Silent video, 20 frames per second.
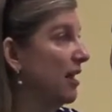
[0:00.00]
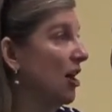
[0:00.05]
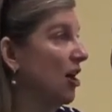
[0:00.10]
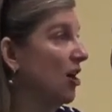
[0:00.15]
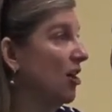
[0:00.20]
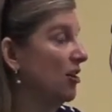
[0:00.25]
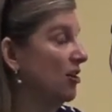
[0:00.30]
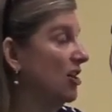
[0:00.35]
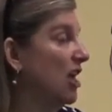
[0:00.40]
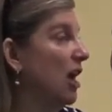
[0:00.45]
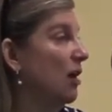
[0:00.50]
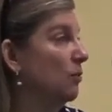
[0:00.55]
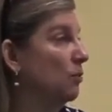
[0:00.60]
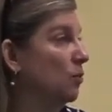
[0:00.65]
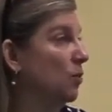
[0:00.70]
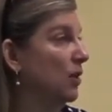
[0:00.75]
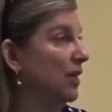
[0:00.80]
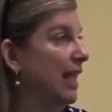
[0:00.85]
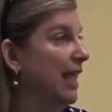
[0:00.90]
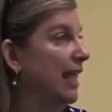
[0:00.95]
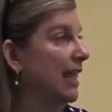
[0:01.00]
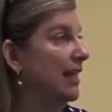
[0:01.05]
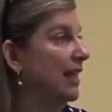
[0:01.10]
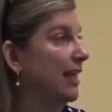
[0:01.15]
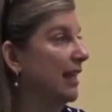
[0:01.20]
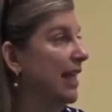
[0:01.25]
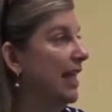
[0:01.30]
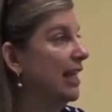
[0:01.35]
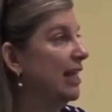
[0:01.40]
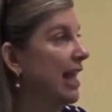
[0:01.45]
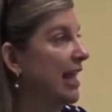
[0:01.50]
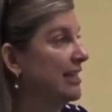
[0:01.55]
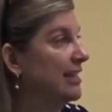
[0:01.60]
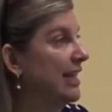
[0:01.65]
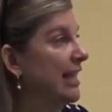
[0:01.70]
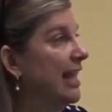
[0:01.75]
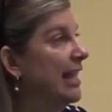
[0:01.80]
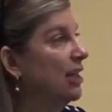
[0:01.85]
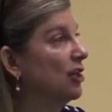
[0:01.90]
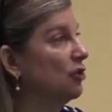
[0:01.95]
are not working in an, in, as
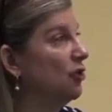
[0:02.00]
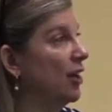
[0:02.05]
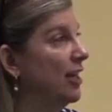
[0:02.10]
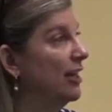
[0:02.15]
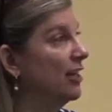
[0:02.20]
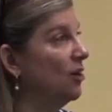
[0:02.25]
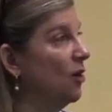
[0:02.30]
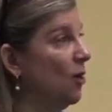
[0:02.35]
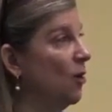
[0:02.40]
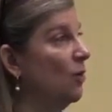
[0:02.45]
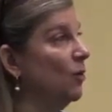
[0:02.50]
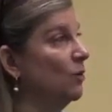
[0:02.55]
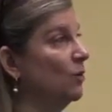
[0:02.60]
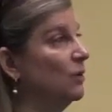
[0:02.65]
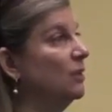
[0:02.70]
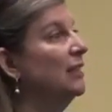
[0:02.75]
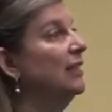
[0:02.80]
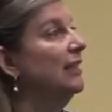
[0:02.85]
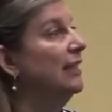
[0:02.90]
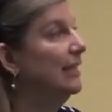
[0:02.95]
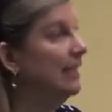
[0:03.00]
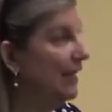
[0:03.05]
an integrated whole,